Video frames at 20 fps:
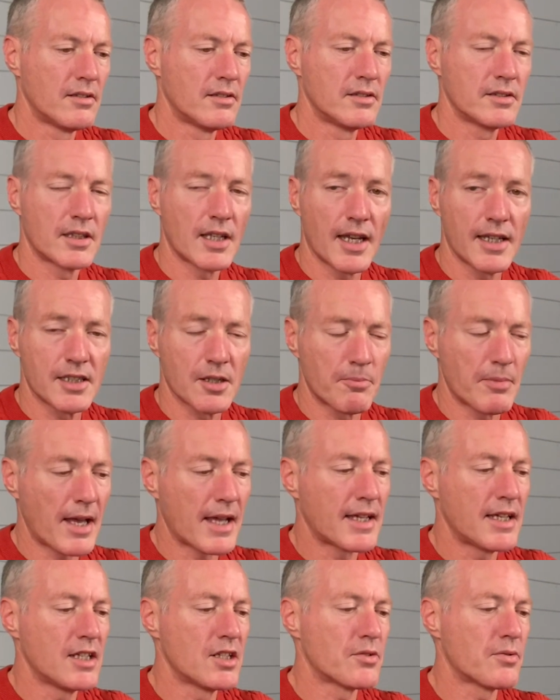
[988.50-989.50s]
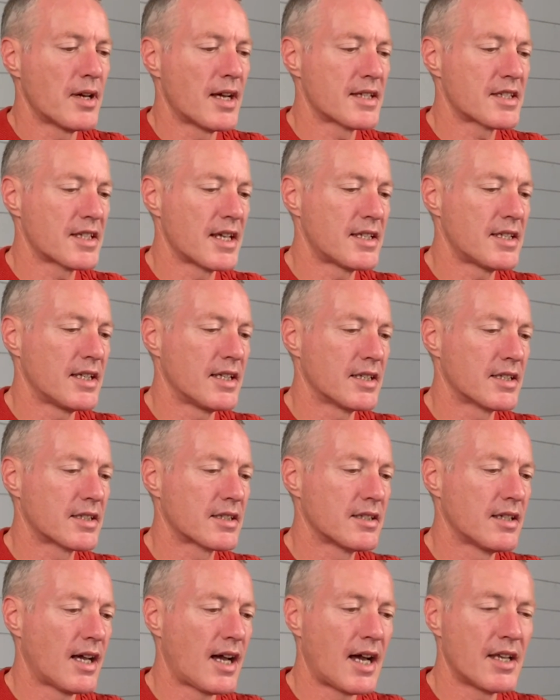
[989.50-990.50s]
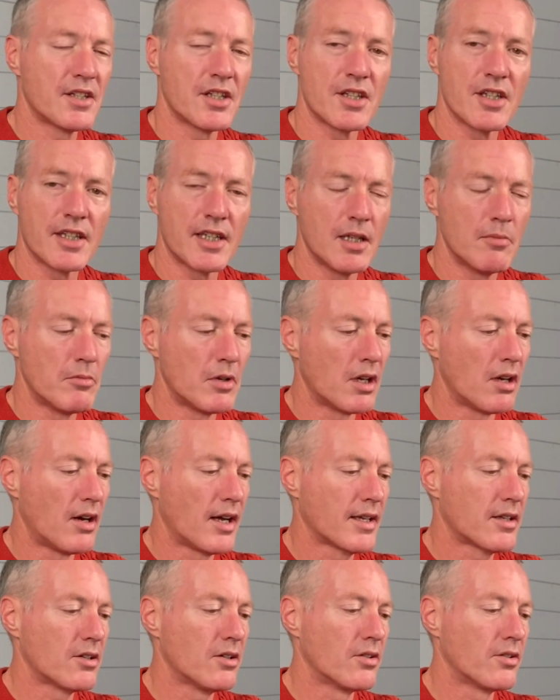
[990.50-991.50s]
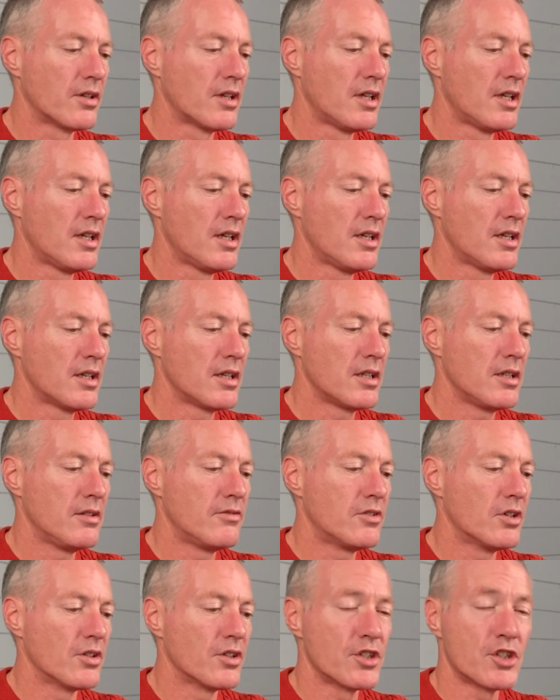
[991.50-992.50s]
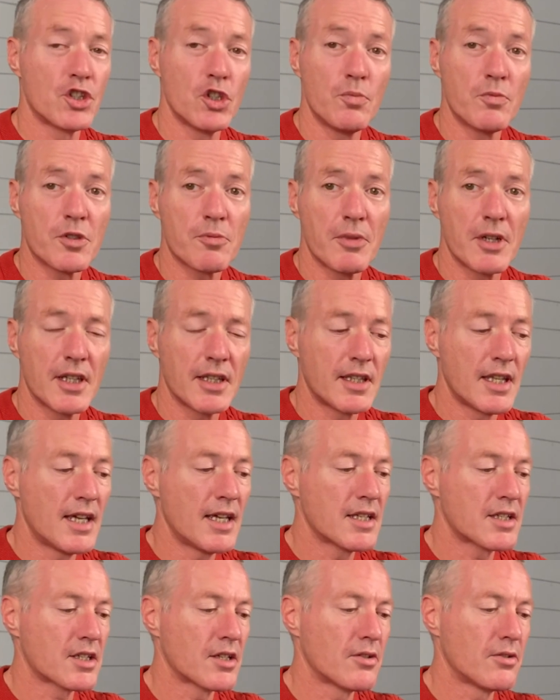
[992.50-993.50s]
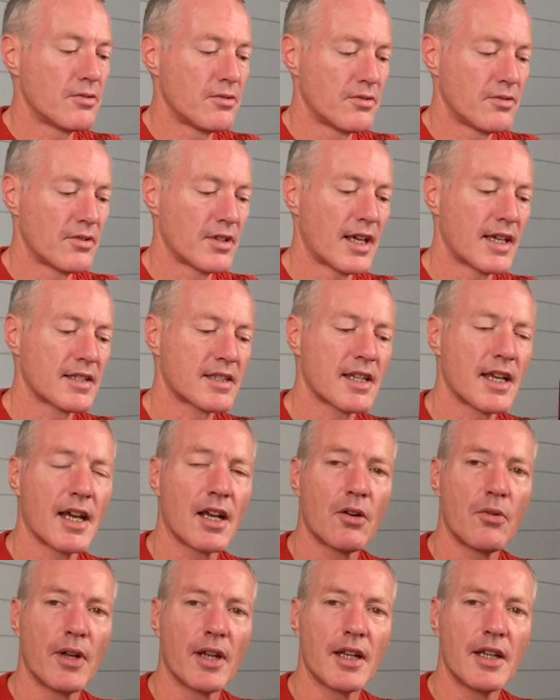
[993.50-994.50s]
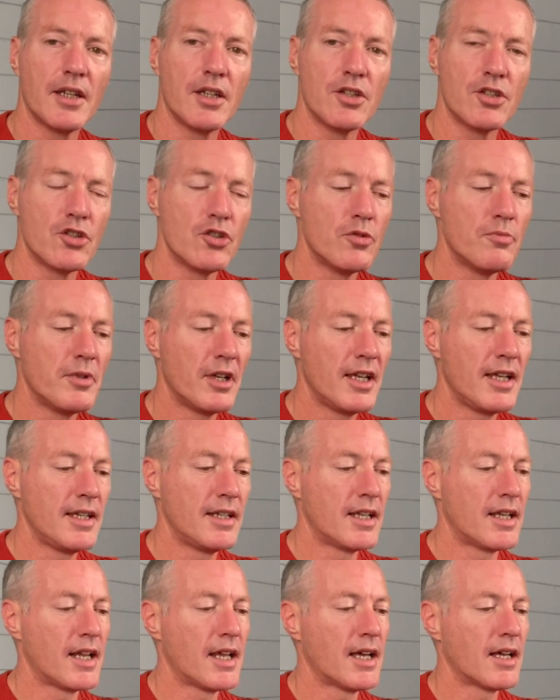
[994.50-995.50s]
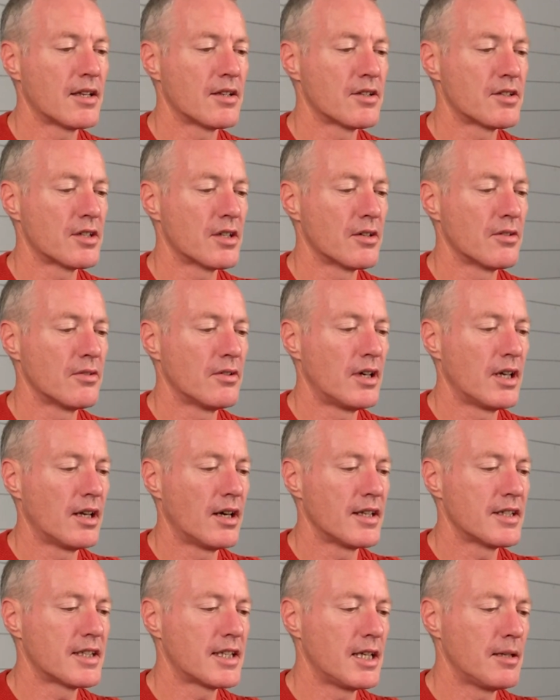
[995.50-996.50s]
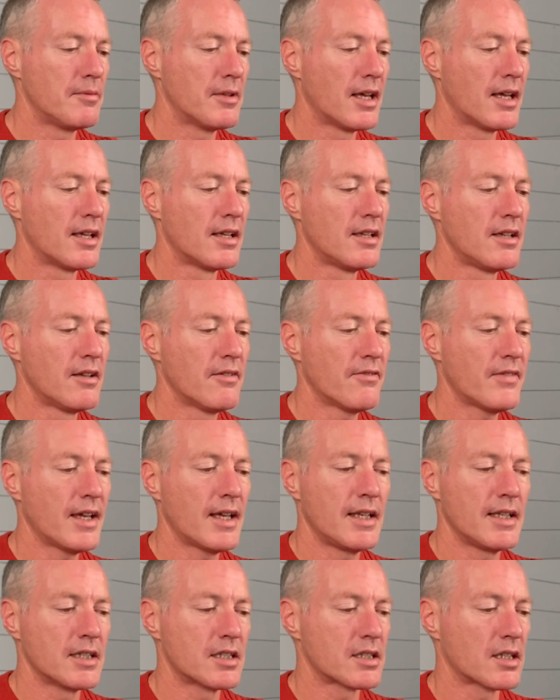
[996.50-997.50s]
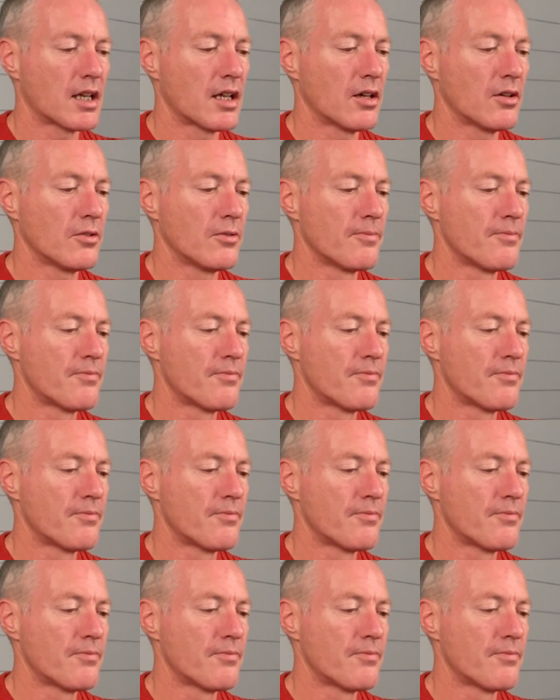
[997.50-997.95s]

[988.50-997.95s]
Okay, so back into our settings under the gimbal icon, you've got the zoom speed there, so that's how quickly you zoom in and out, so I like to keep that fairly slow.